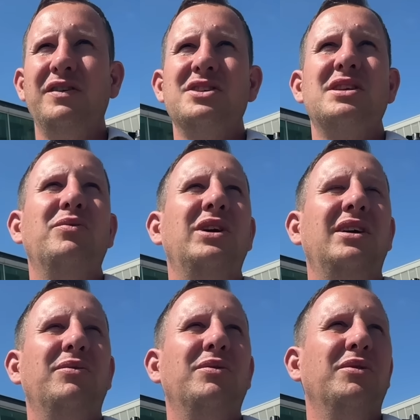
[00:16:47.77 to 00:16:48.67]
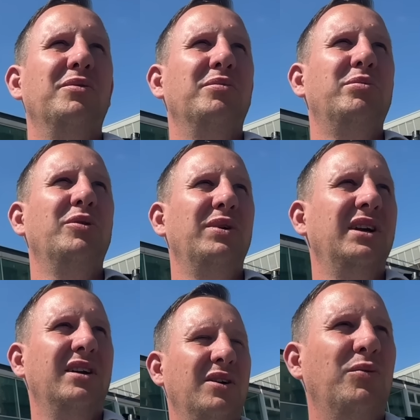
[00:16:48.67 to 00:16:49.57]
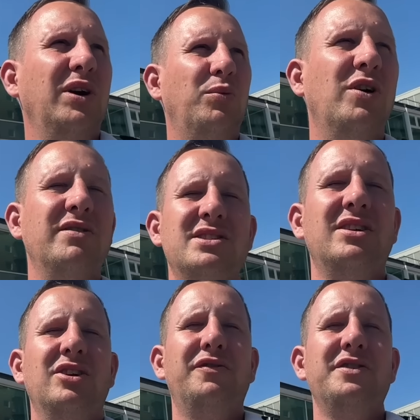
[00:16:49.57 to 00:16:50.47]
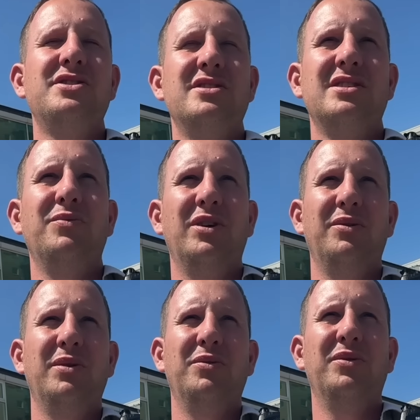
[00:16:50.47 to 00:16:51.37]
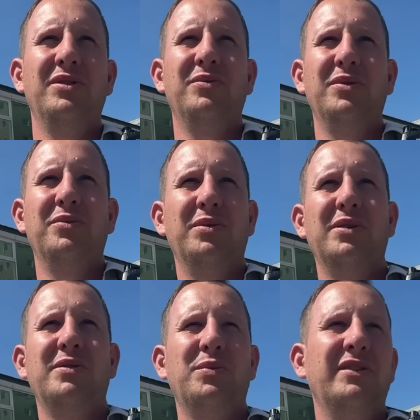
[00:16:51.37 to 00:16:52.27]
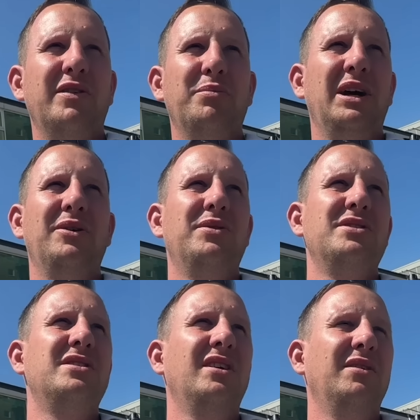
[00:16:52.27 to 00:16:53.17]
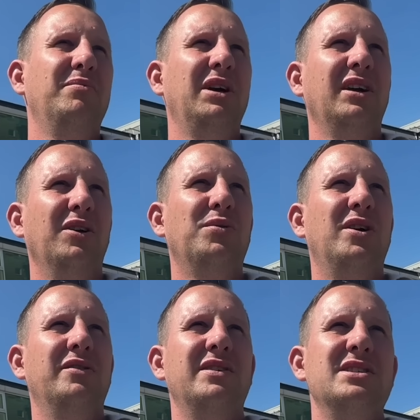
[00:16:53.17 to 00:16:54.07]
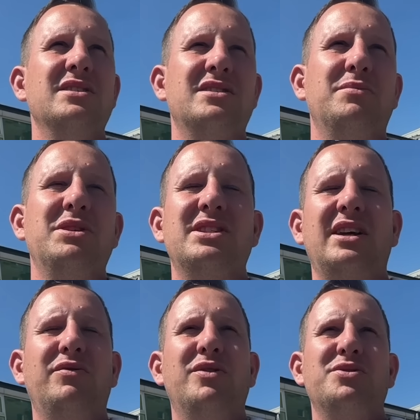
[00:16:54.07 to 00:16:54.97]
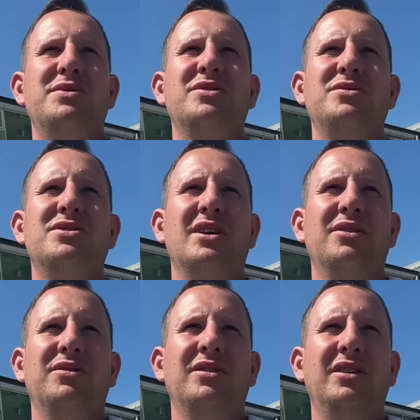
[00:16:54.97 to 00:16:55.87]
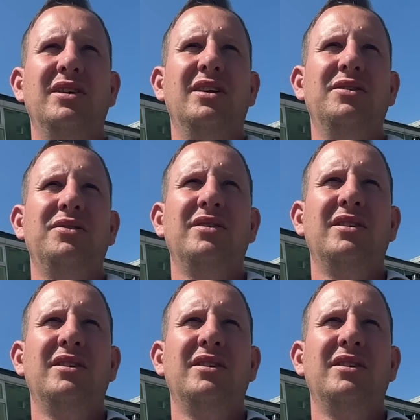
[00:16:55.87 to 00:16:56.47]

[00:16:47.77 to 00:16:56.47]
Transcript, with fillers: thing is, that we Seriously, we, speak to me from a... officers, aren't we? Yeah, go on. We're, we're, empowered to make inquiries and to be safe whilst we do so. You know.